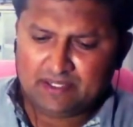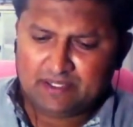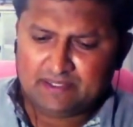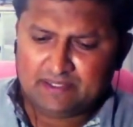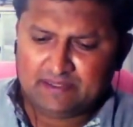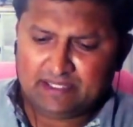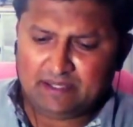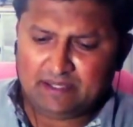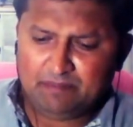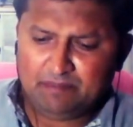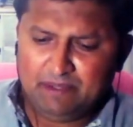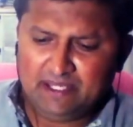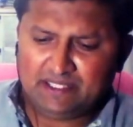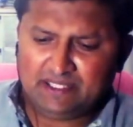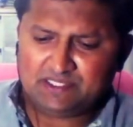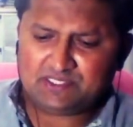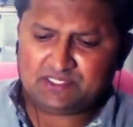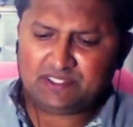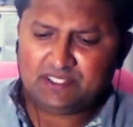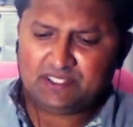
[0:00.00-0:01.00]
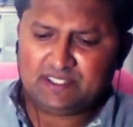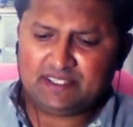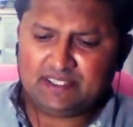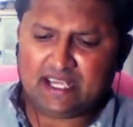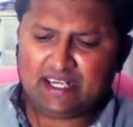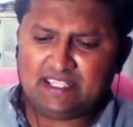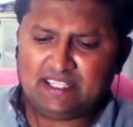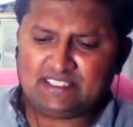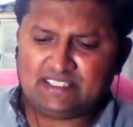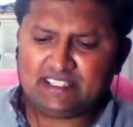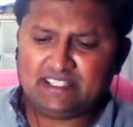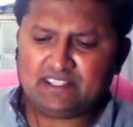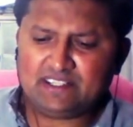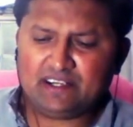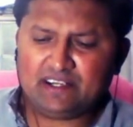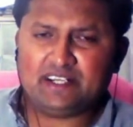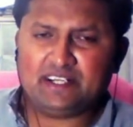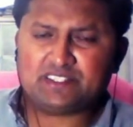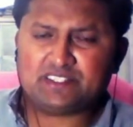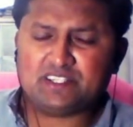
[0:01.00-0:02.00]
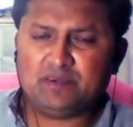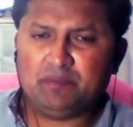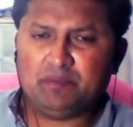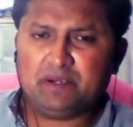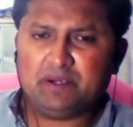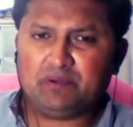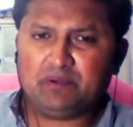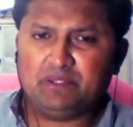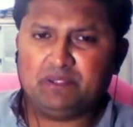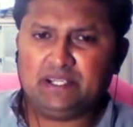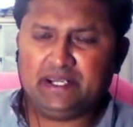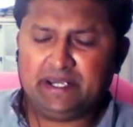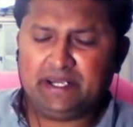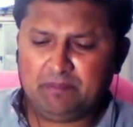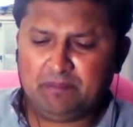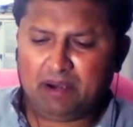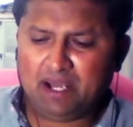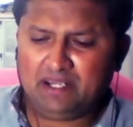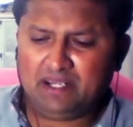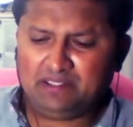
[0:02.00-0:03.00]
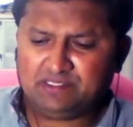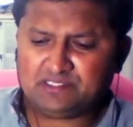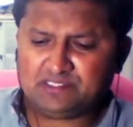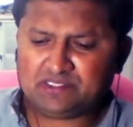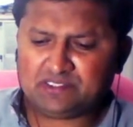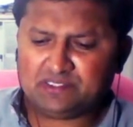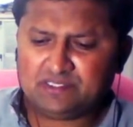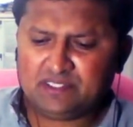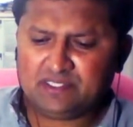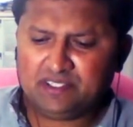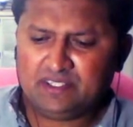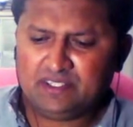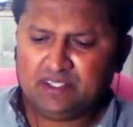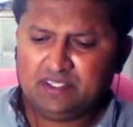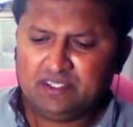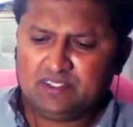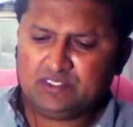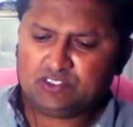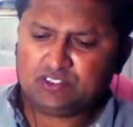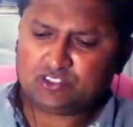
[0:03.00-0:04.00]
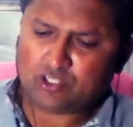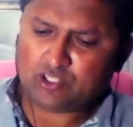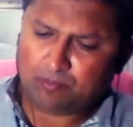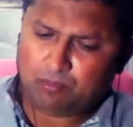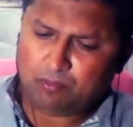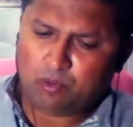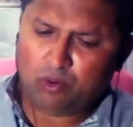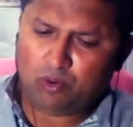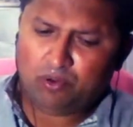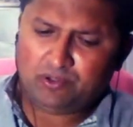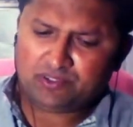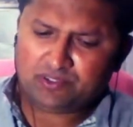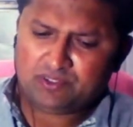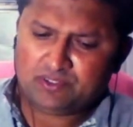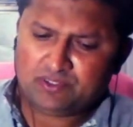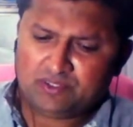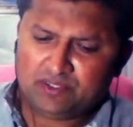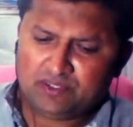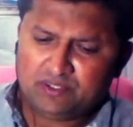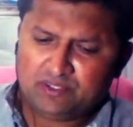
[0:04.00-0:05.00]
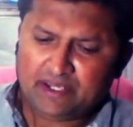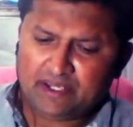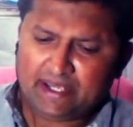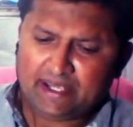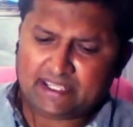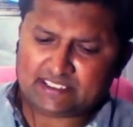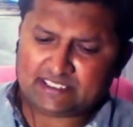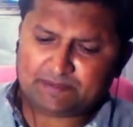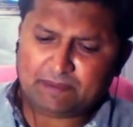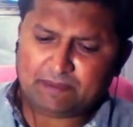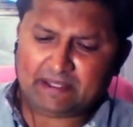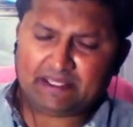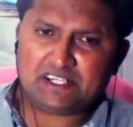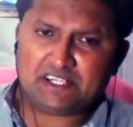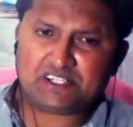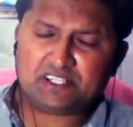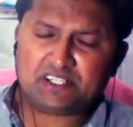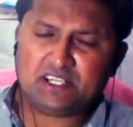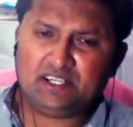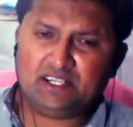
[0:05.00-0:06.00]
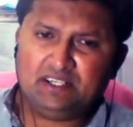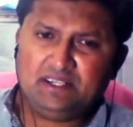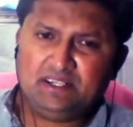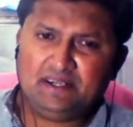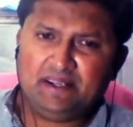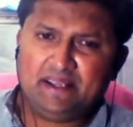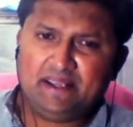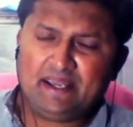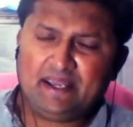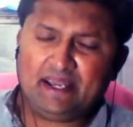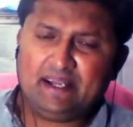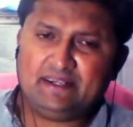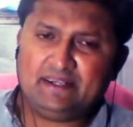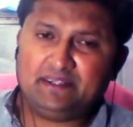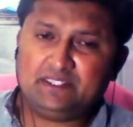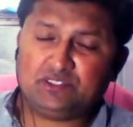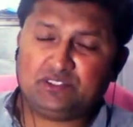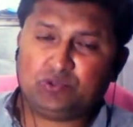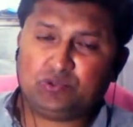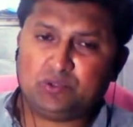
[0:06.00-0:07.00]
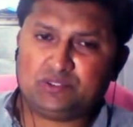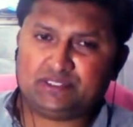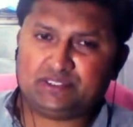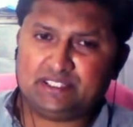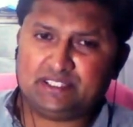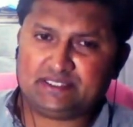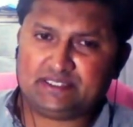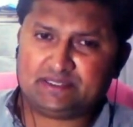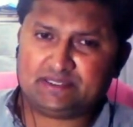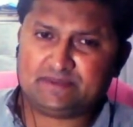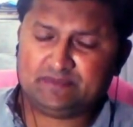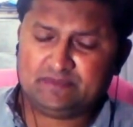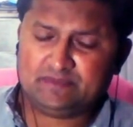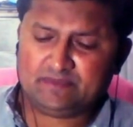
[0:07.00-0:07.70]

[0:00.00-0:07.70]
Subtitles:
That means there is interrelation between the demands, support, expectation, and resources.